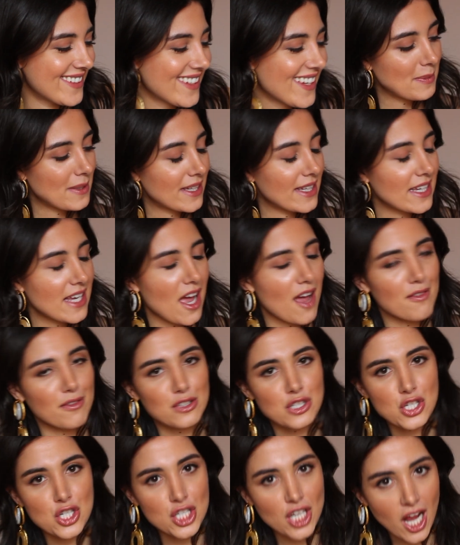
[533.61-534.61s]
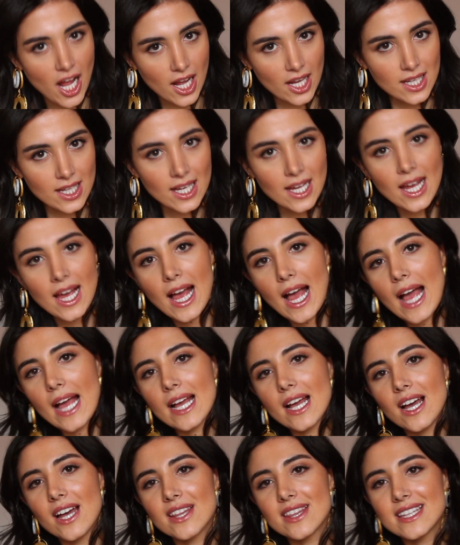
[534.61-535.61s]
Speaking of chunk, I
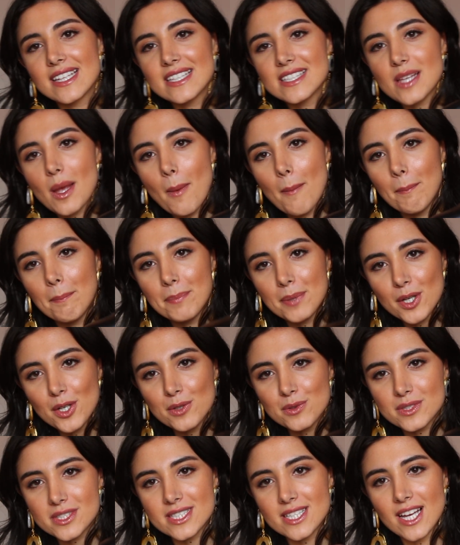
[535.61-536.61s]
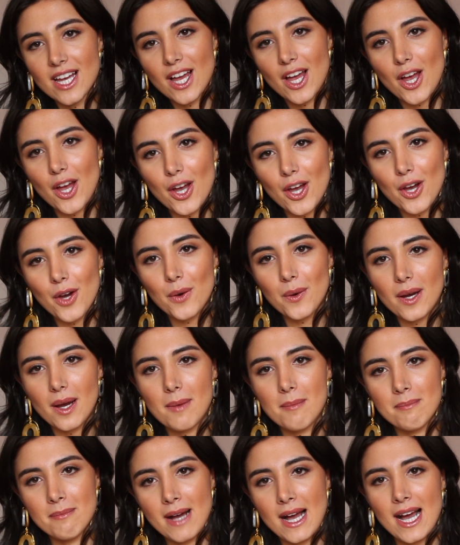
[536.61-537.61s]
got these boots.
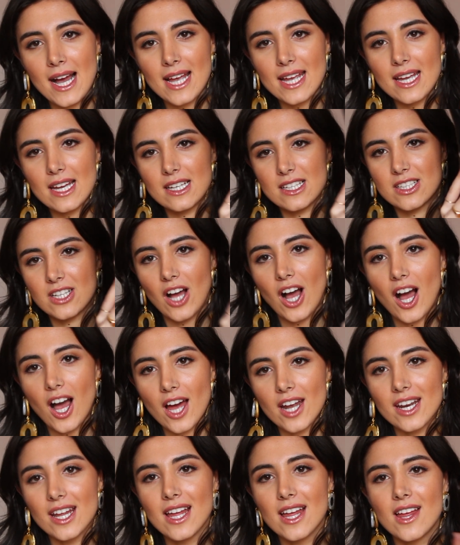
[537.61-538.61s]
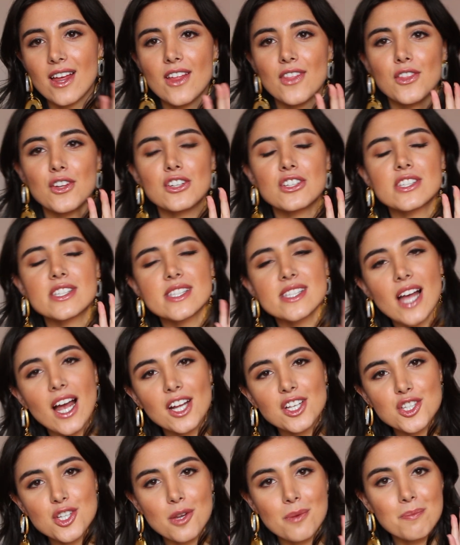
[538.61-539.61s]
Oh my god. They're
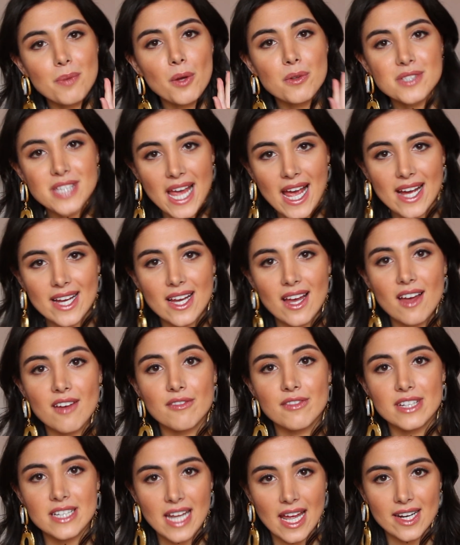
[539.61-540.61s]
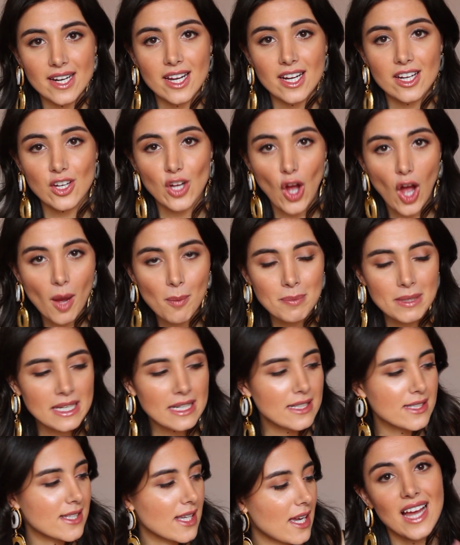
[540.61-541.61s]
such Bottega Veneta
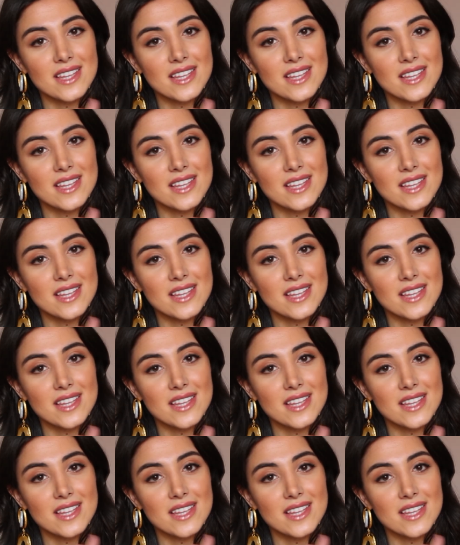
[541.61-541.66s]
copies.